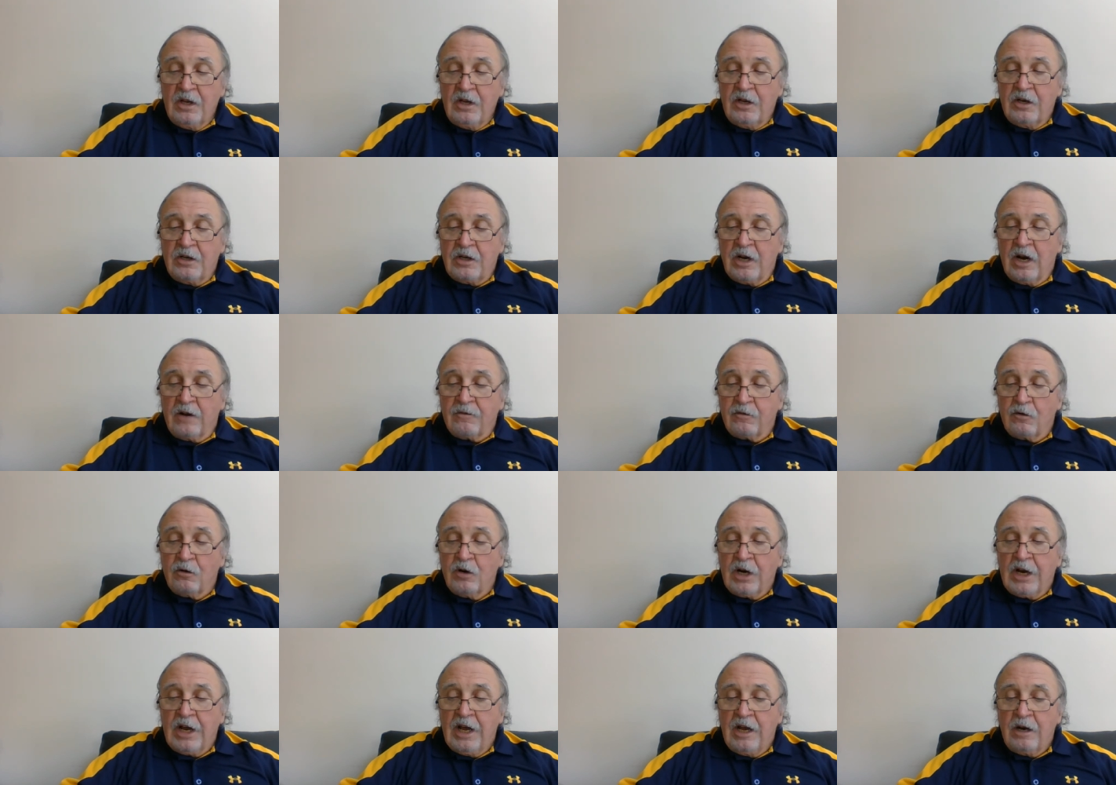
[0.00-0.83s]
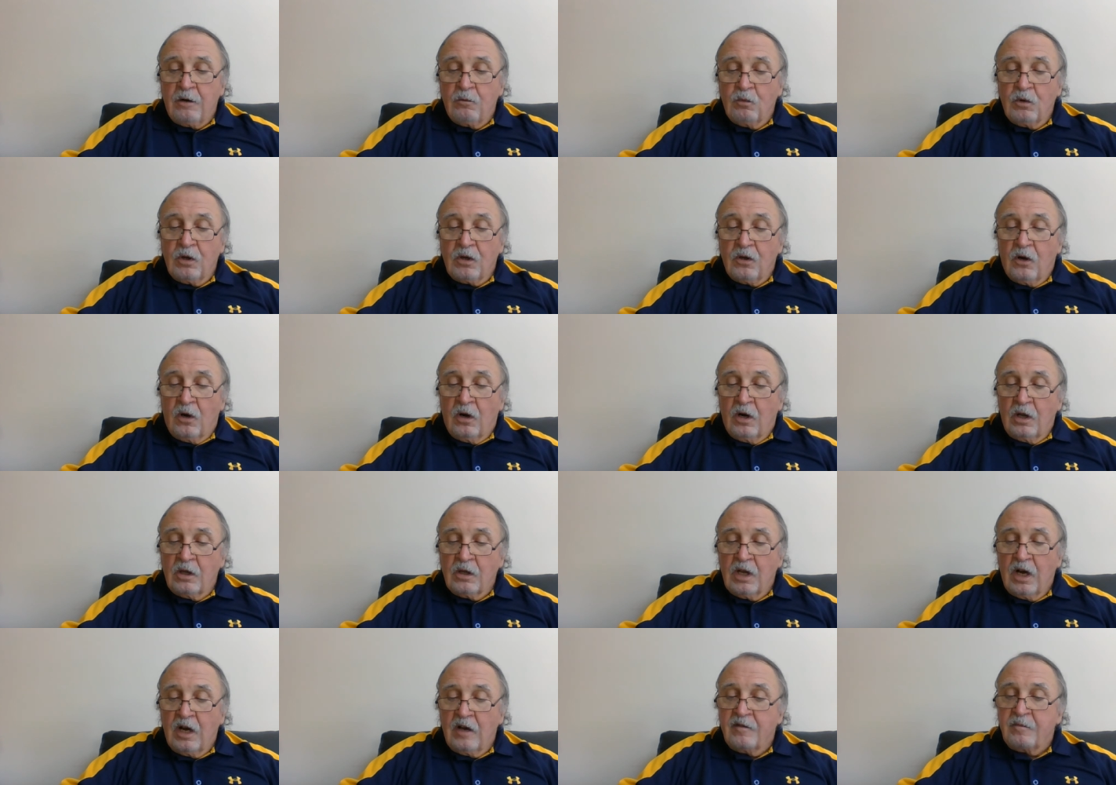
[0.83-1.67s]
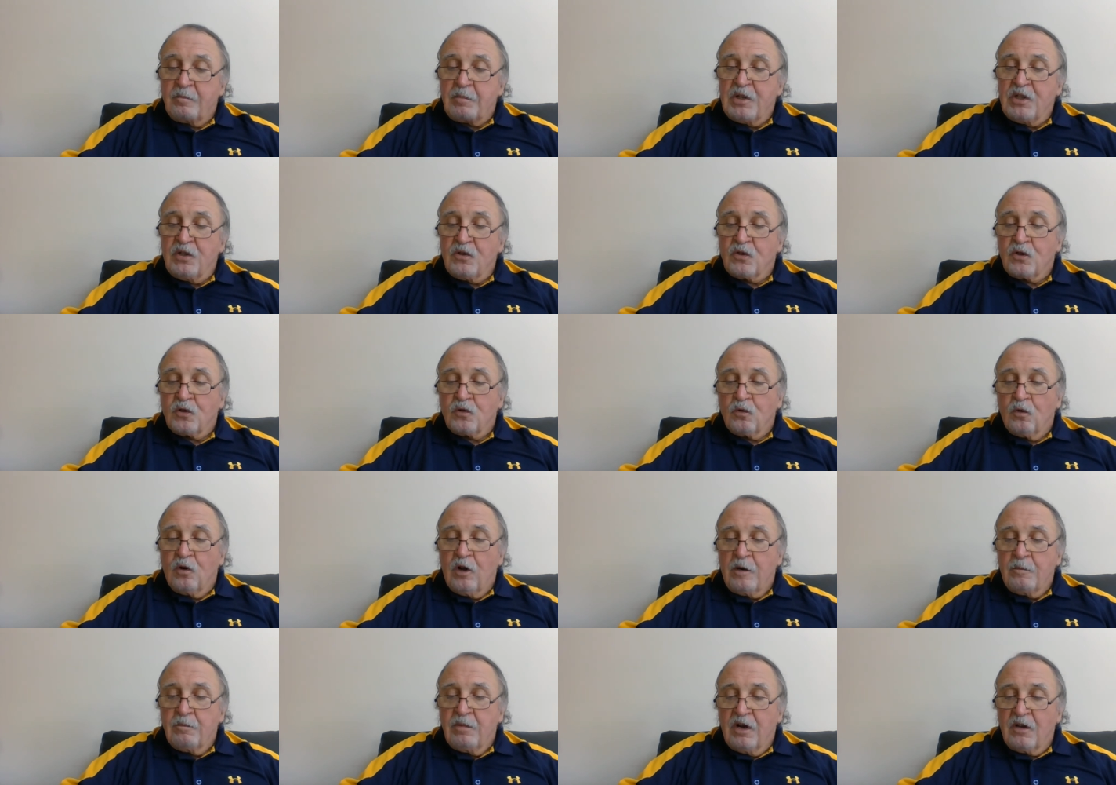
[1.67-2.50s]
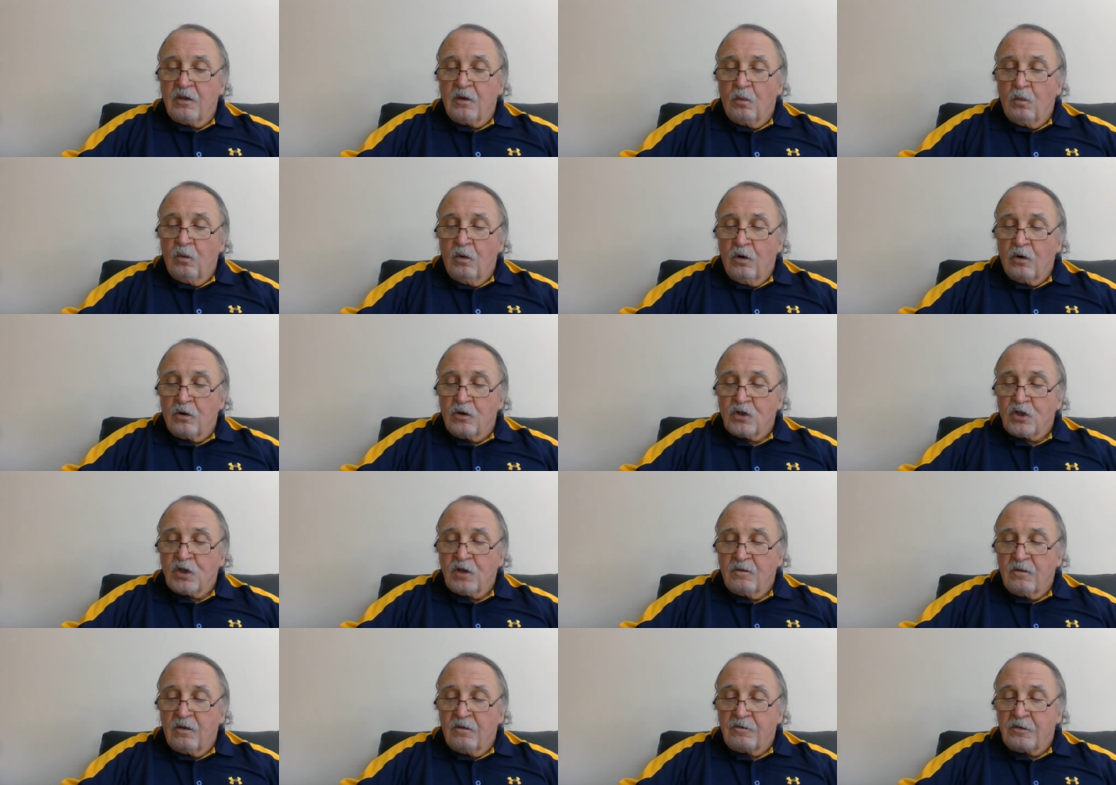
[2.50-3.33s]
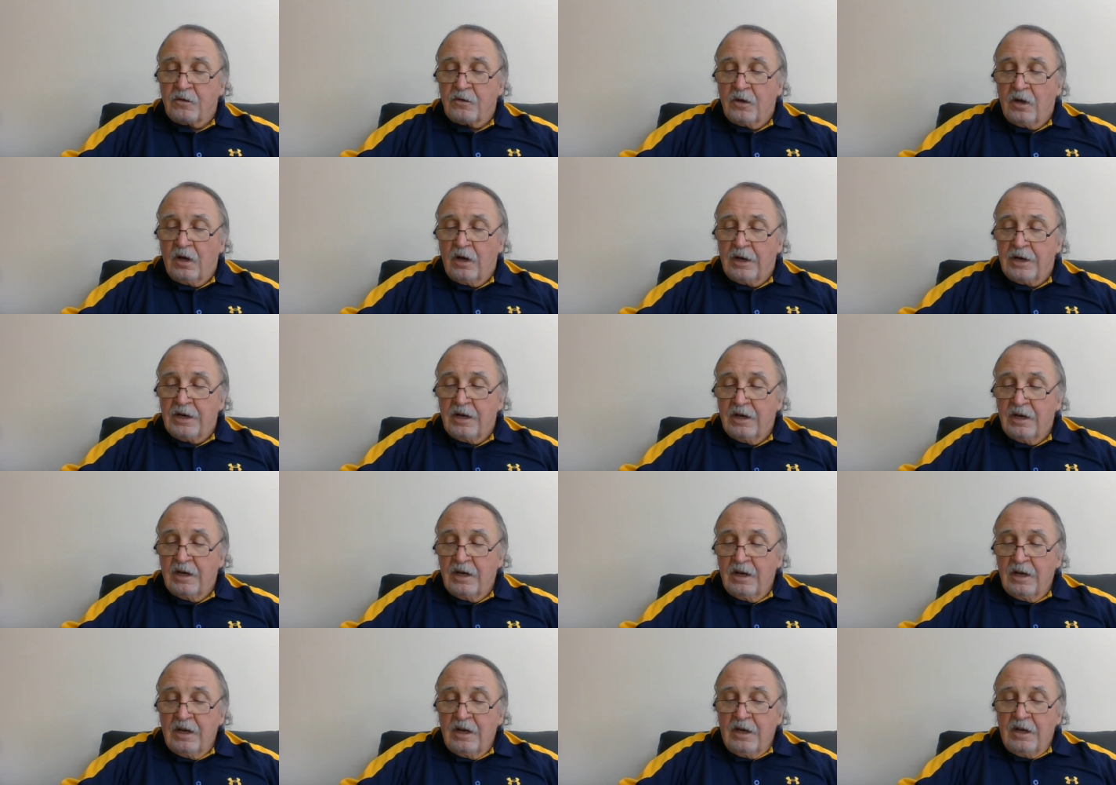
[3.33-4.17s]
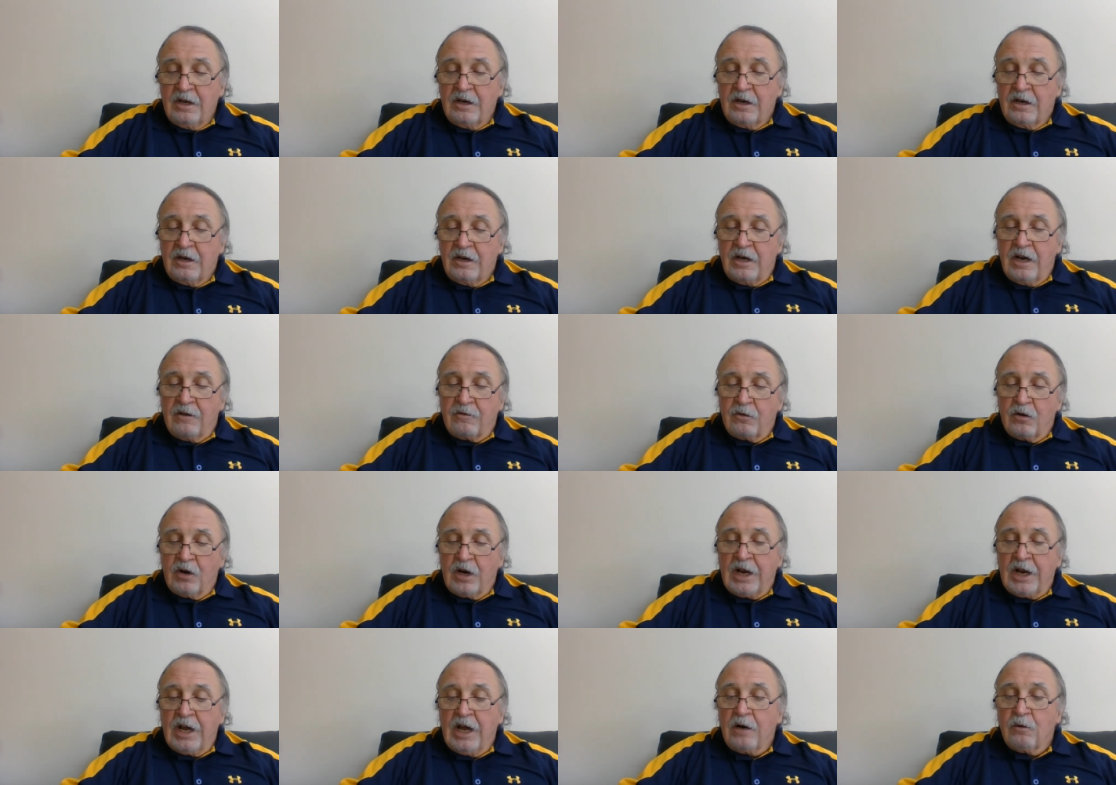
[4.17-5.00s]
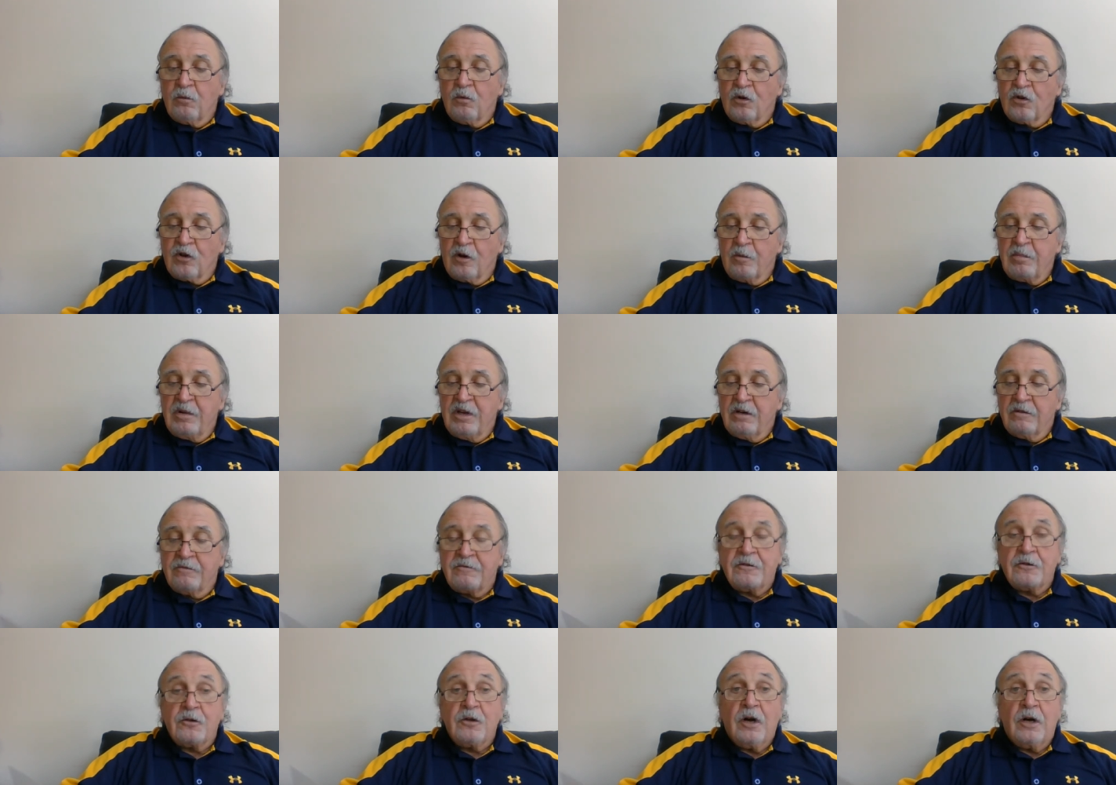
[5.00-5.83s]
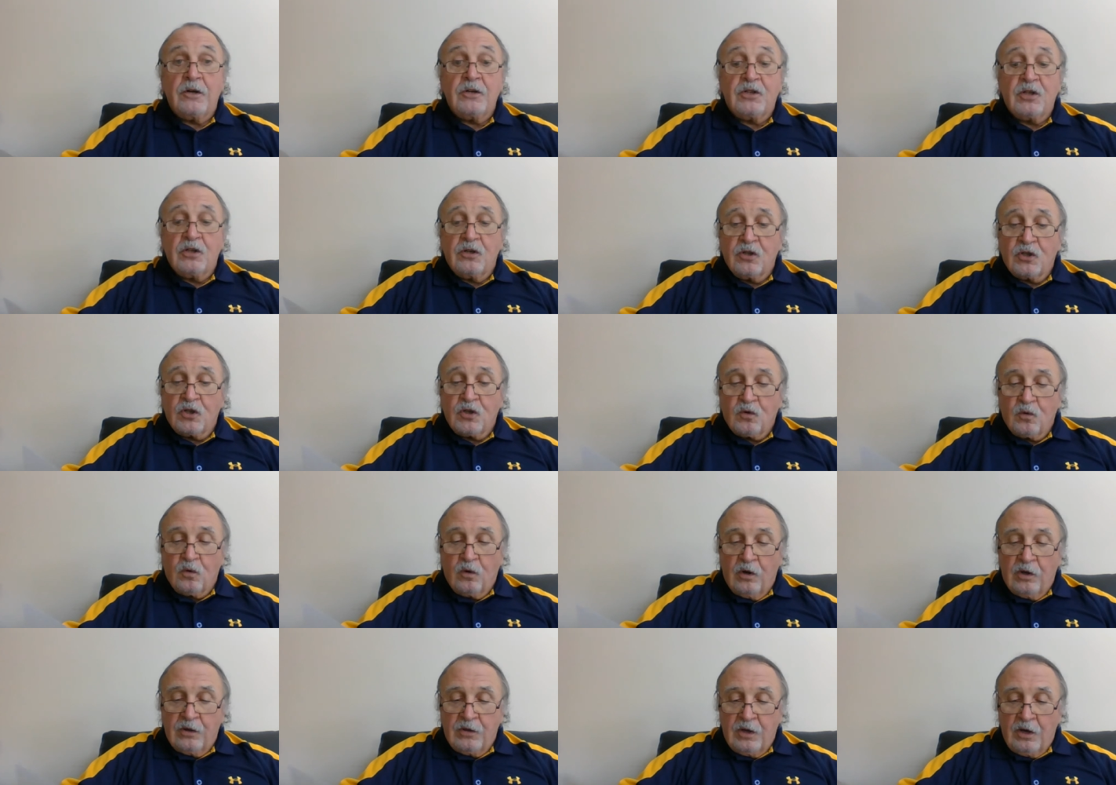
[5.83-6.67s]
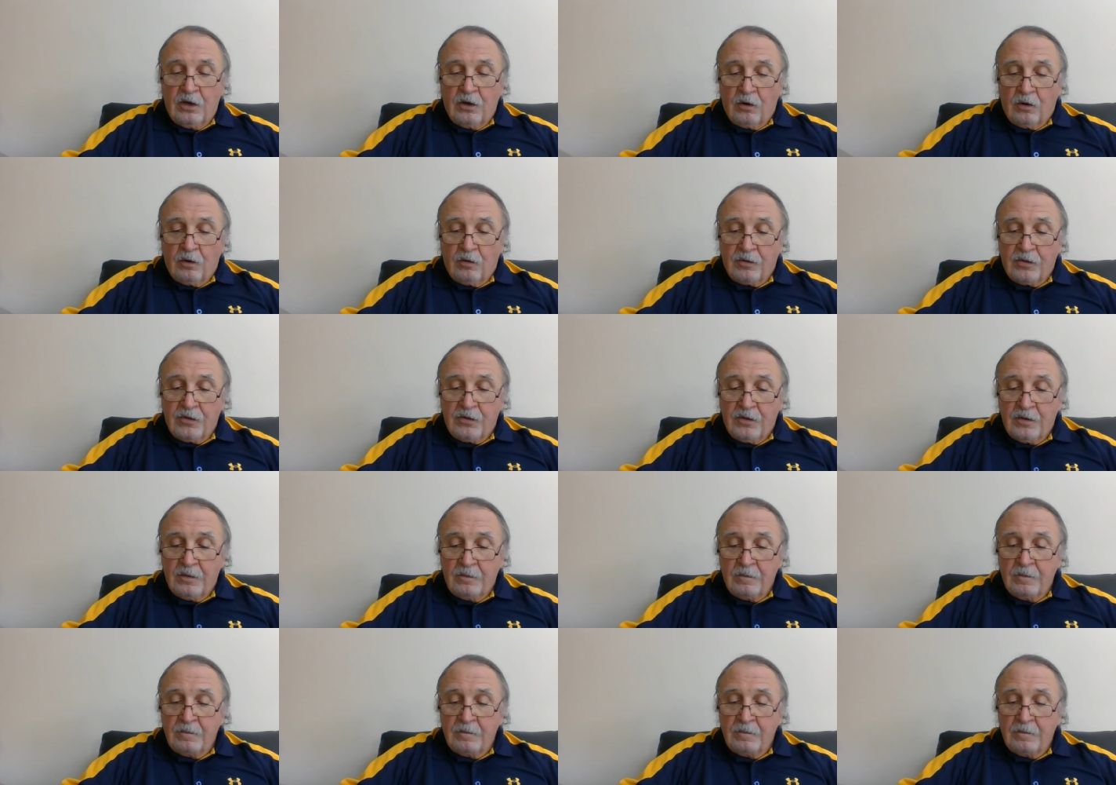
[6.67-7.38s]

Never again will all life be destroyed by the waters of a flood. Never again will there be a flood to destroy the earth."